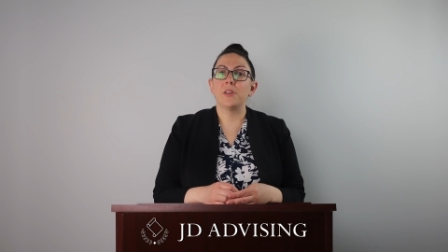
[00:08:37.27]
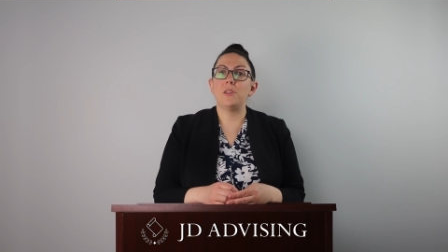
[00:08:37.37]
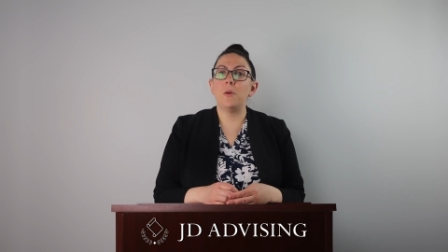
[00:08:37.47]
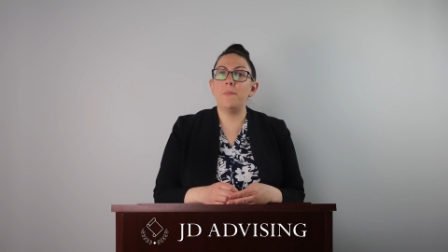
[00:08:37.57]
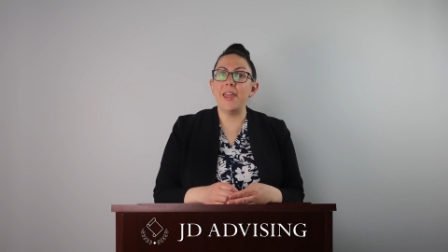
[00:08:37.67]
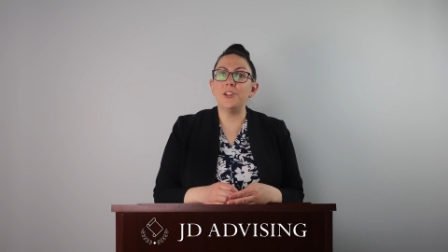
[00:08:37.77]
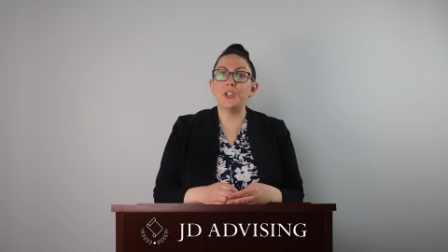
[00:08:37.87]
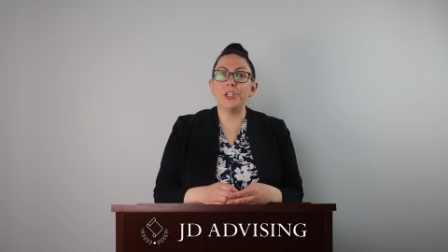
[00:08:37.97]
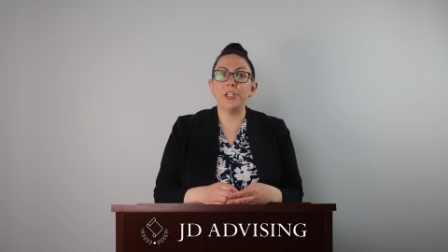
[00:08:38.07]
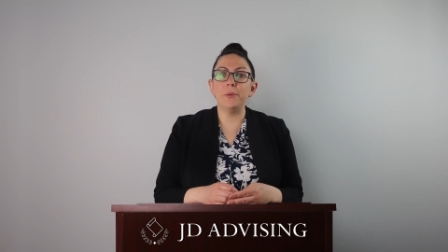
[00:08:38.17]
So make
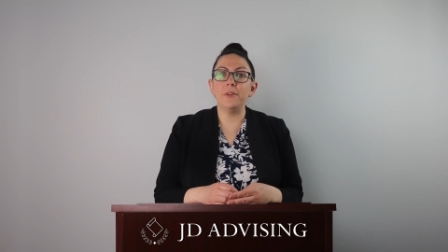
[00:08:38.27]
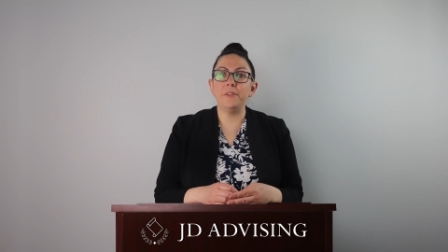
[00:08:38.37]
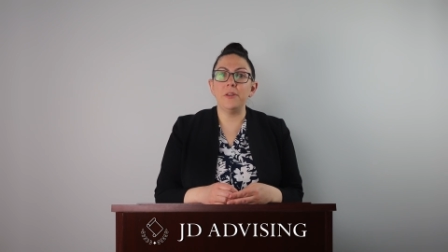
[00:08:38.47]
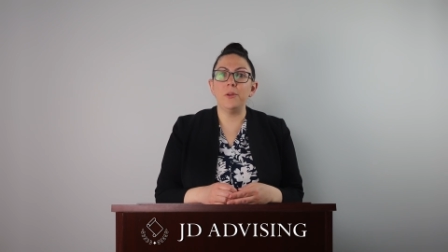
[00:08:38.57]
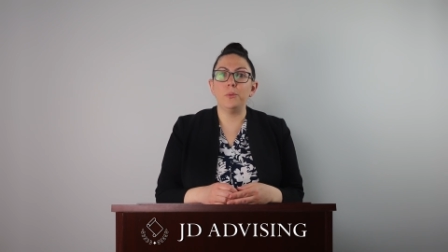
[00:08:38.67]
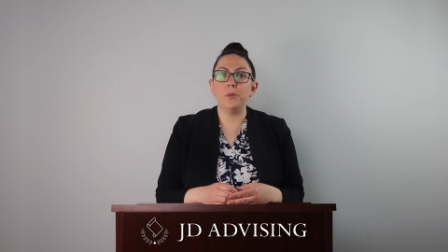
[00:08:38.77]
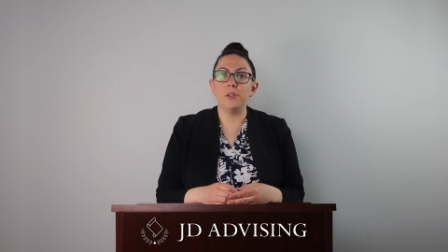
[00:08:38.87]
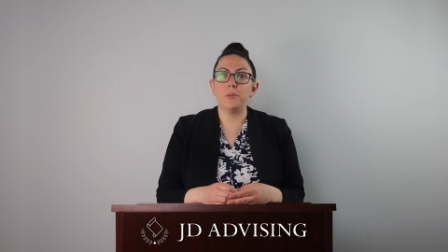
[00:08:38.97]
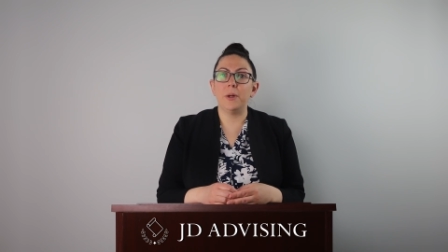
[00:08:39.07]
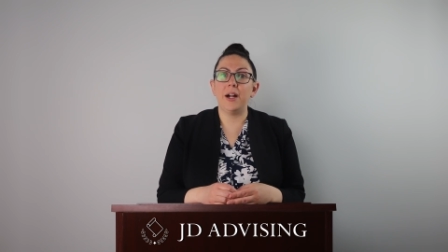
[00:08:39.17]
sure you review the
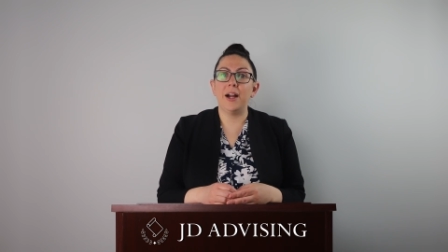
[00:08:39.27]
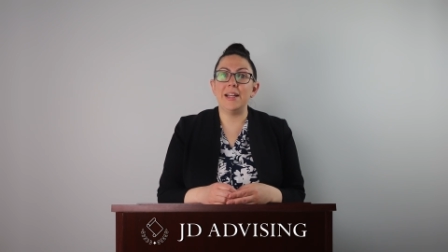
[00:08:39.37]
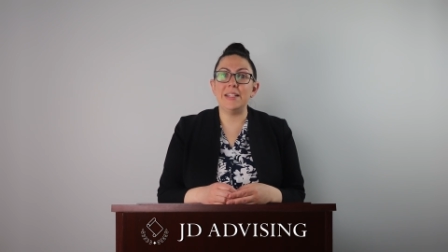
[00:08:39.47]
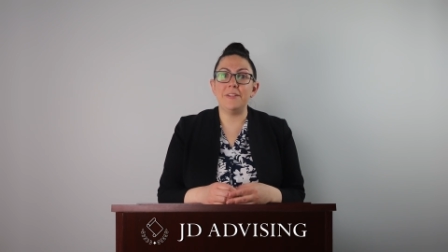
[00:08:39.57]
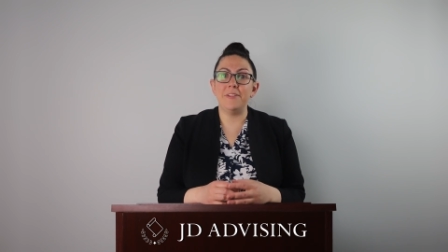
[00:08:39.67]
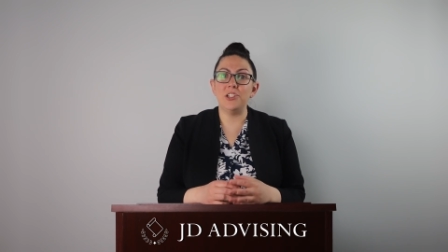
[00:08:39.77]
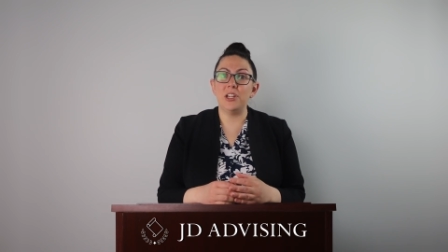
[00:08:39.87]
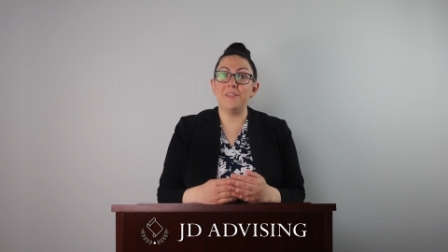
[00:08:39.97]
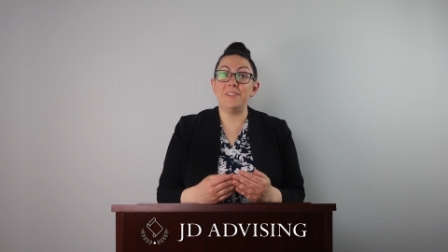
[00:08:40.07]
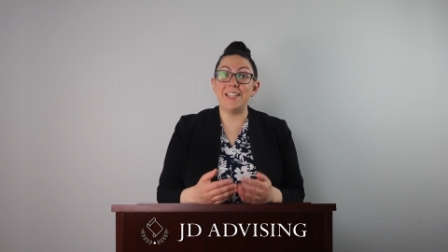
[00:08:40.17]
rules regarding
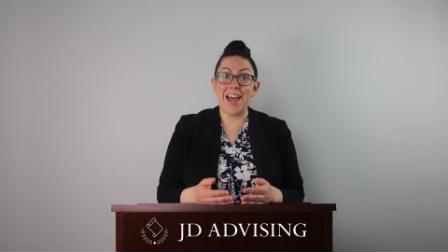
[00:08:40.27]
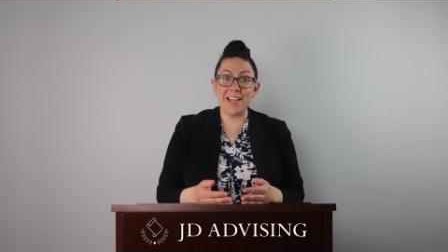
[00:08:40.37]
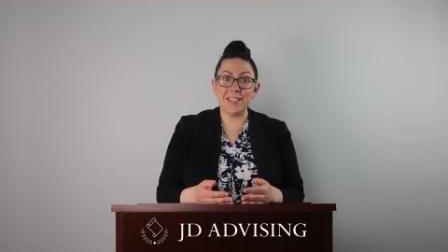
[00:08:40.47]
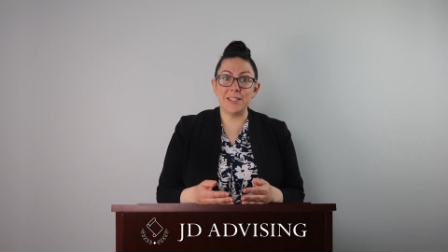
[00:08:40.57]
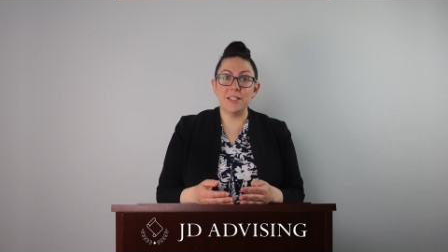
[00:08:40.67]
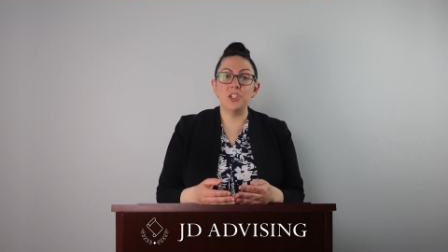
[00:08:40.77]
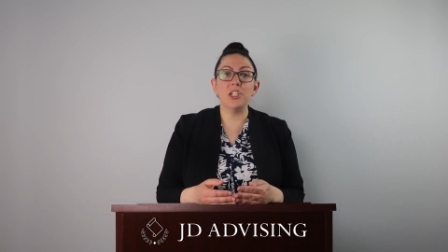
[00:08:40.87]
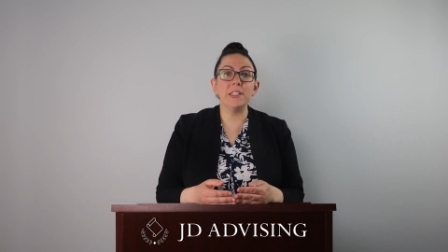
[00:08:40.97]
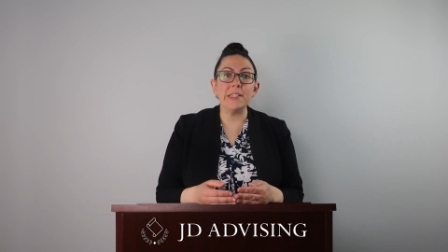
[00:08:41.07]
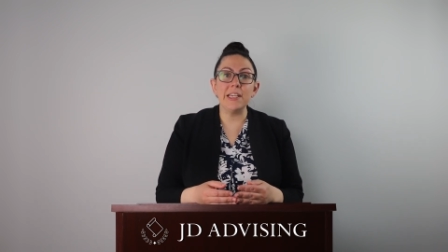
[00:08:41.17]
division of debts,
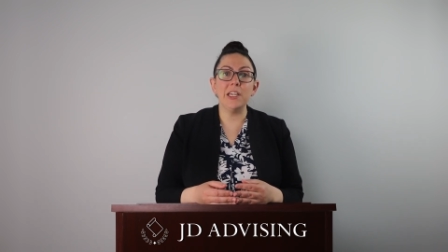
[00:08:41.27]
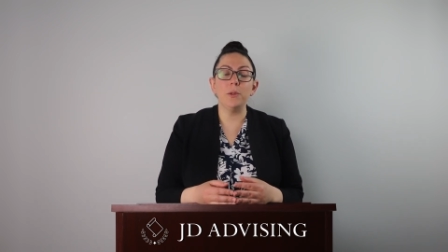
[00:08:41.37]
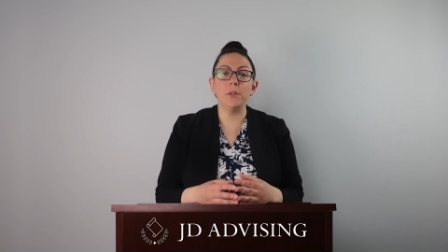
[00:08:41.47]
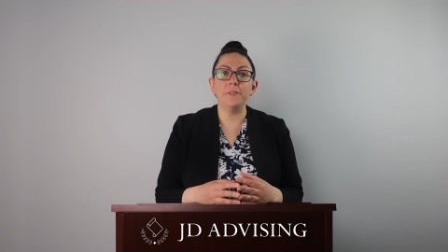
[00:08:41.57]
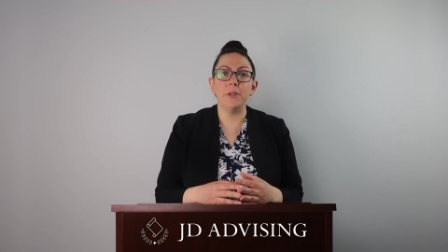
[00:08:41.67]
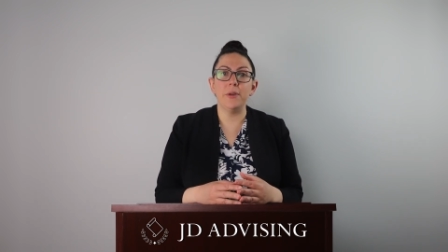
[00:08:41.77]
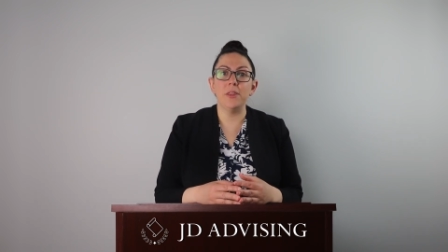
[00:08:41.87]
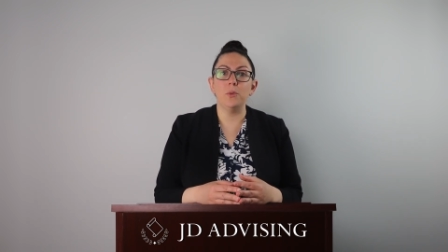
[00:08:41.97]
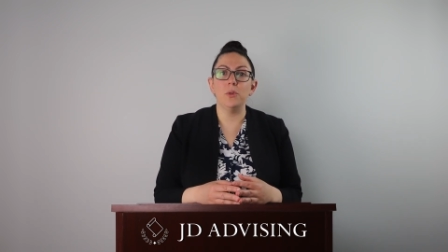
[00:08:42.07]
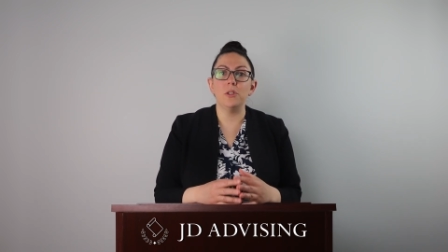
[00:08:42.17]
just like you're reviewing
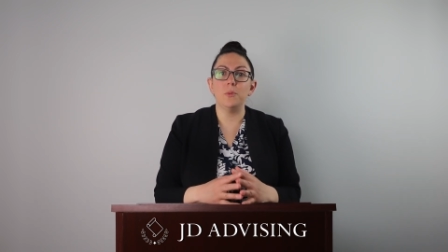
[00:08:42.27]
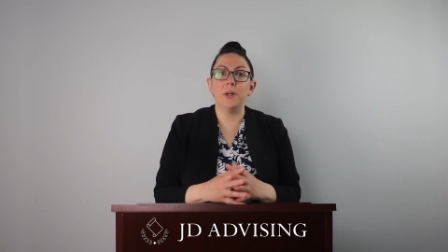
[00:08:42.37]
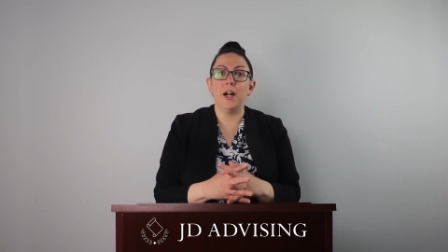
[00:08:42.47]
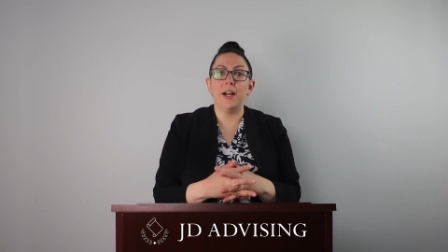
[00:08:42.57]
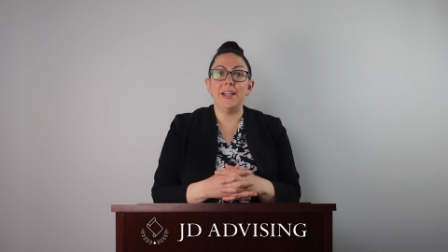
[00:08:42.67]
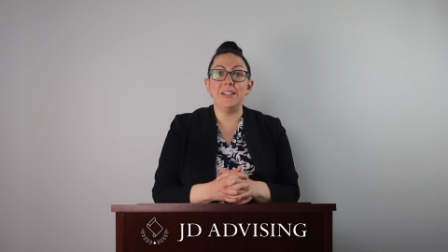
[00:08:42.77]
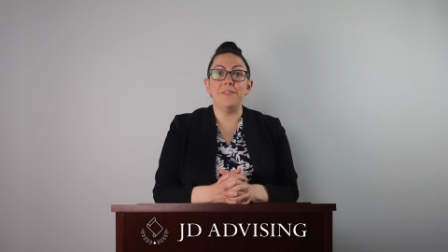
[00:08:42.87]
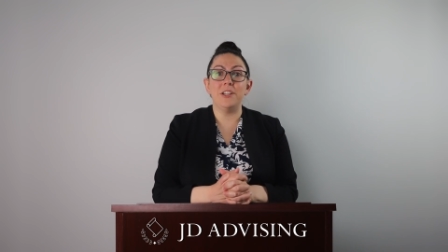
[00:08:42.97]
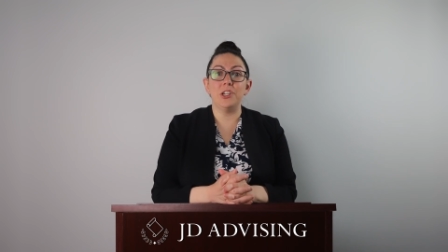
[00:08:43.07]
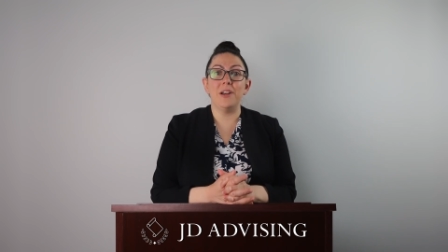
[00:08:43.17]
the rules regarding
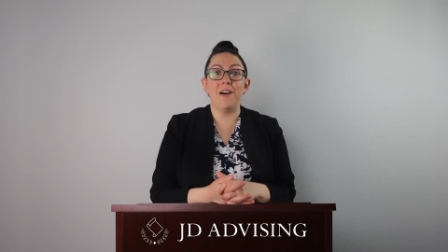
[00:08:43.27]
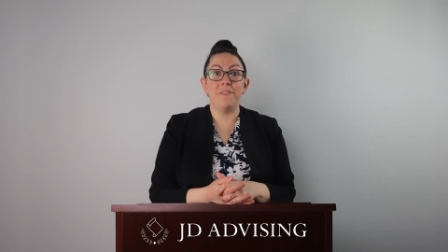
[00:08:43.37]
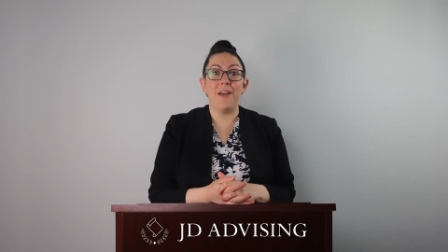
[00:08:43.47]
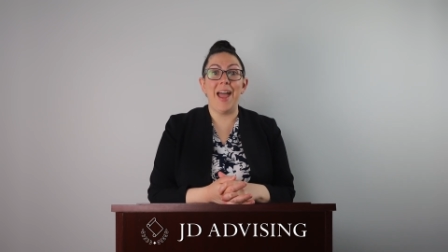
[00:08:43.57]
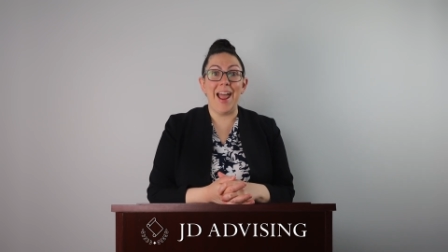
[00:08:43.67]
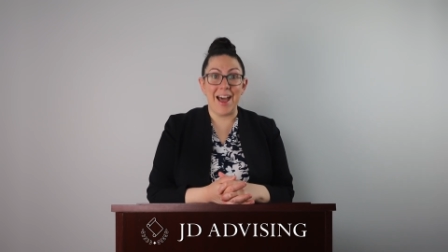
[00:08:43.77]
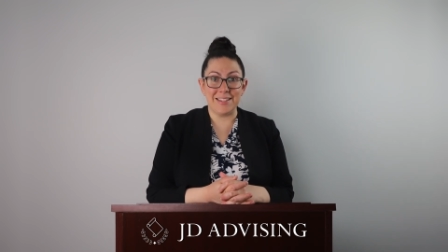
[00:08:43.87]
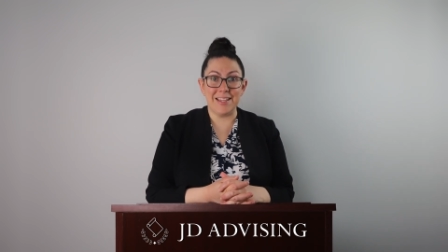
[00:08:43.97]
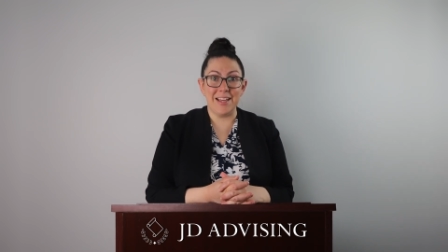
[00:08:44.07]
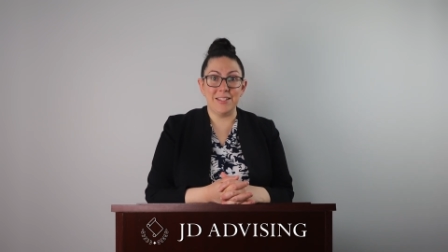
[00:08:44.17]
division of
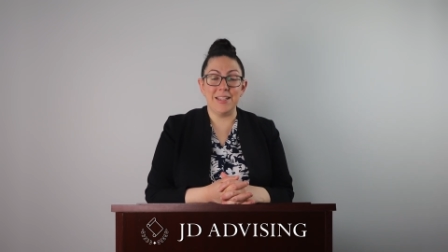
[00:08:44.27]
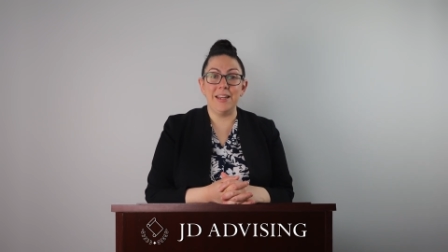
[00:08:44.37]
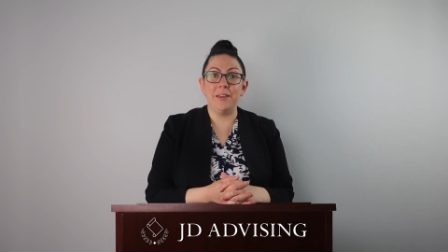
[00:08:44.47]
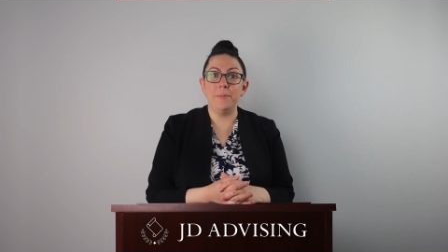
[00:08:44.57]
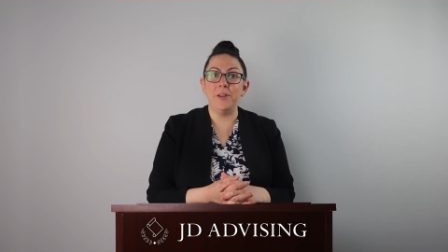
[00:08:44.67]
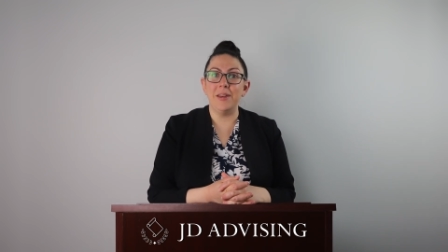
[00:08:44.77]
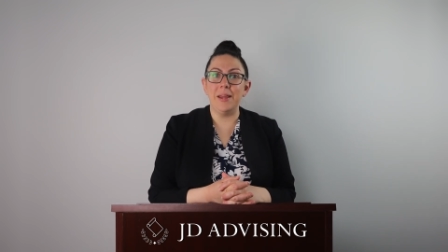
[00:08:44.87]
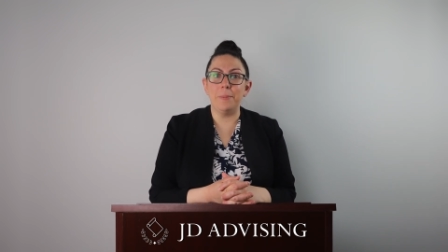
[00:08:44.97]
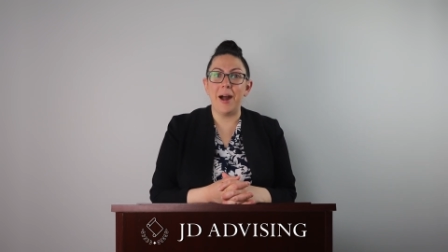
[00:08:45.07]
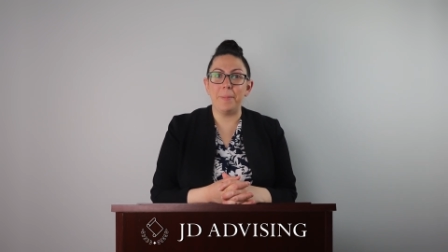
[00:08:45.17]
assets in
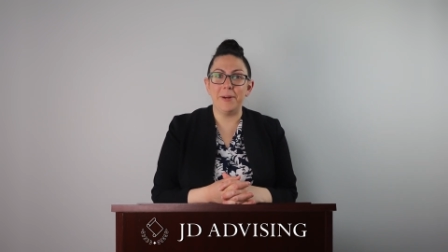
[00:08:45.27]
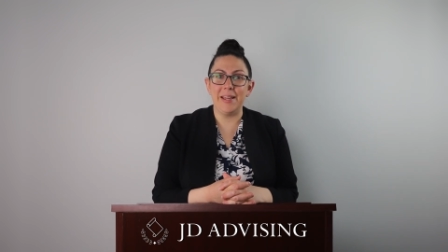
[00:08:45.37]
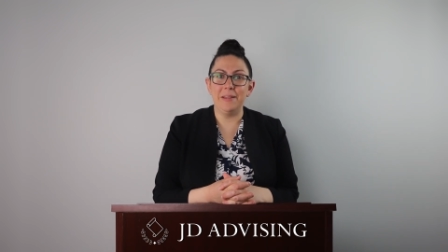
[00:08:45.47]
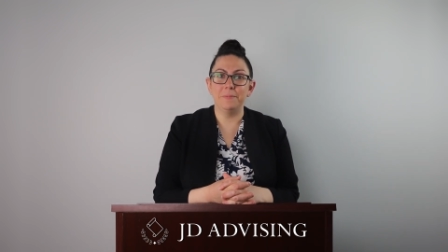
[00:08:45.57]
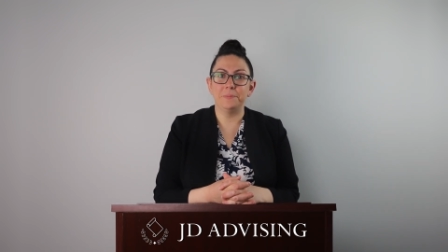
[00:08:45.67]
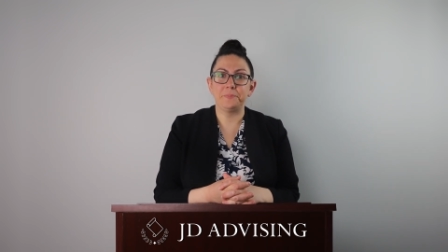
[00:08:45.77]
community property.